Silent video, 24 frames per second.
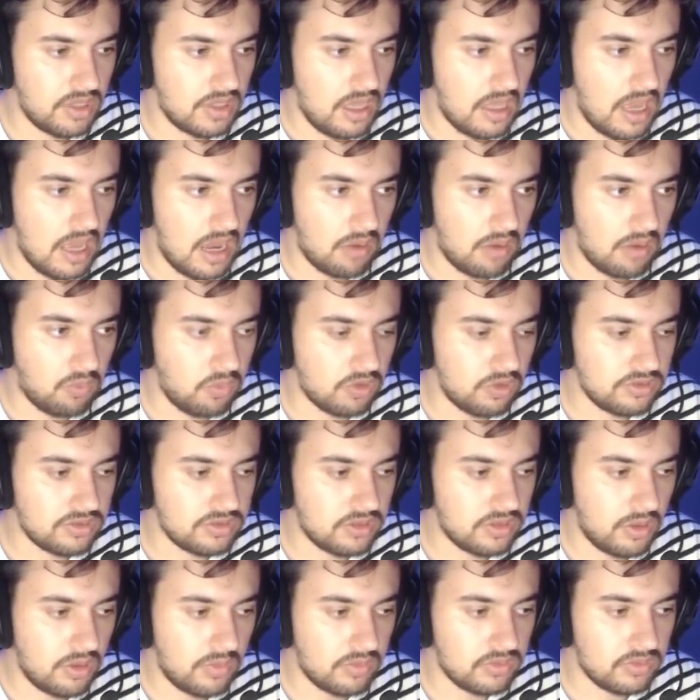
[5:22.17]
I was
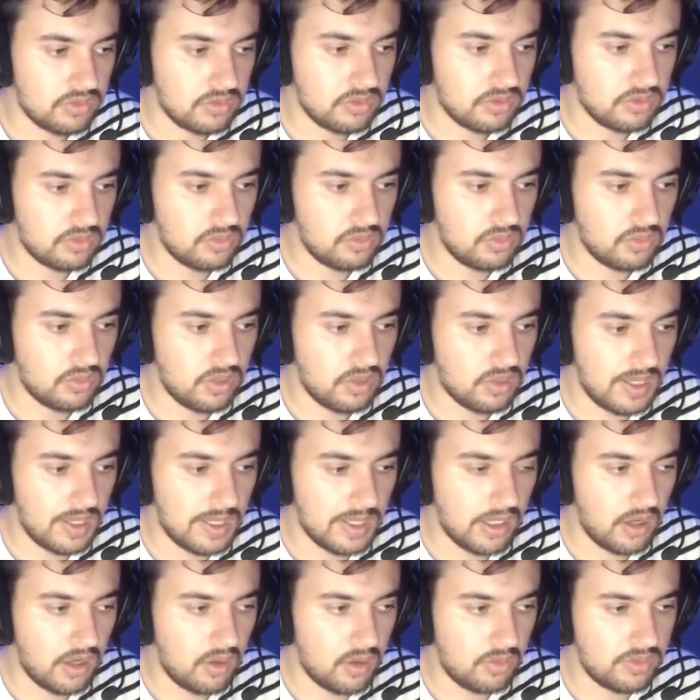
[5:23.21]
going to
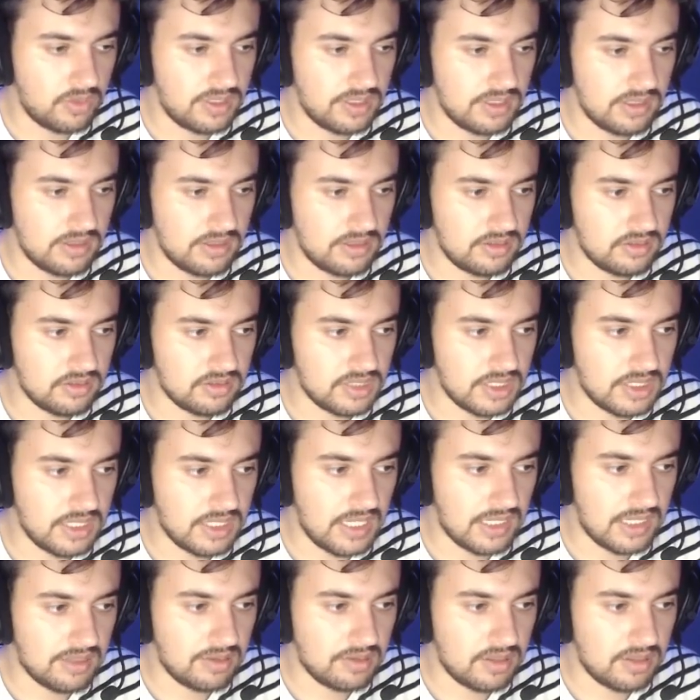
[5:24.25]
ODIN it just to
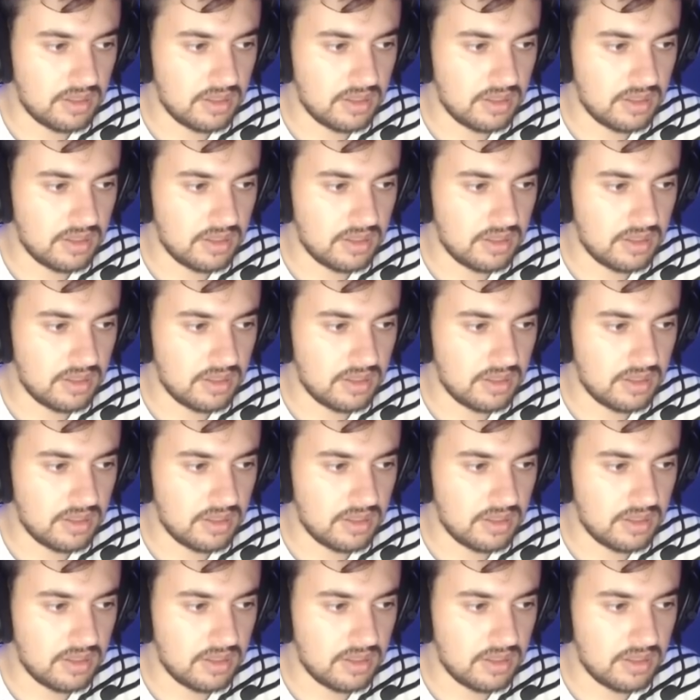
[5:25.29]
get